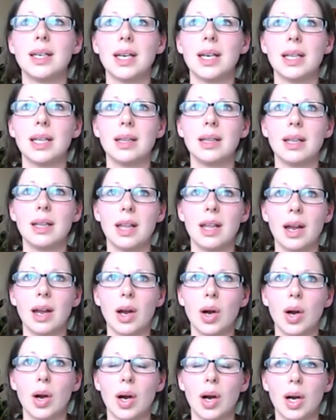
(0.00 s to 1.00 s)
in
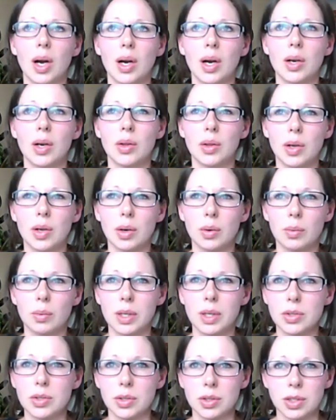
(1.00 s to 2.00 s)
their their
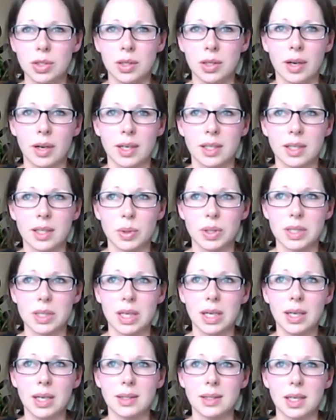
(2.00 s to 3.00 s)
research and their
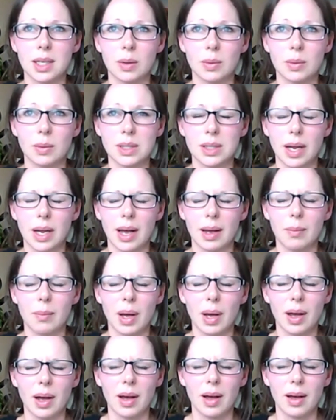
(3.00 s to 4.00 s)
expertise, they were say,
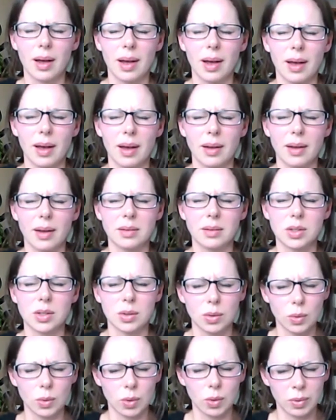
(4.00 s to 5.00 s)

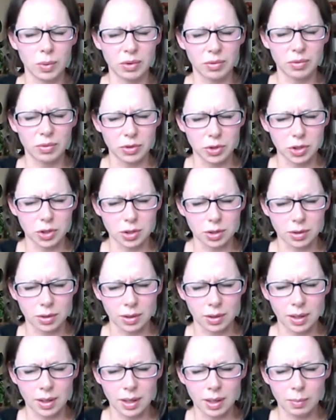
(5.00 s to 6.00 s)
don't quote me for sure
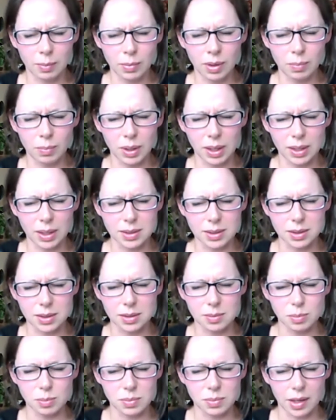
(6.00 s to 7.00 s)
on the number because
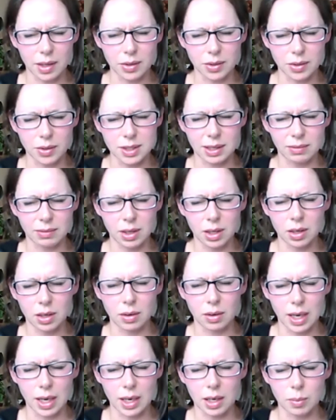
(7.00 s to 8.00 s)
it's either 70 or
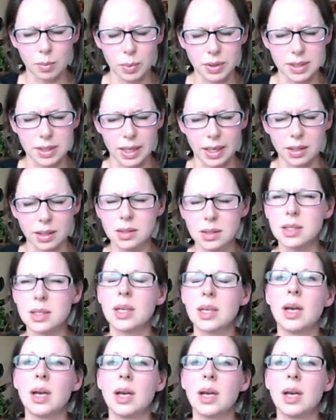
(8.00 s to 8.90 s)
80%.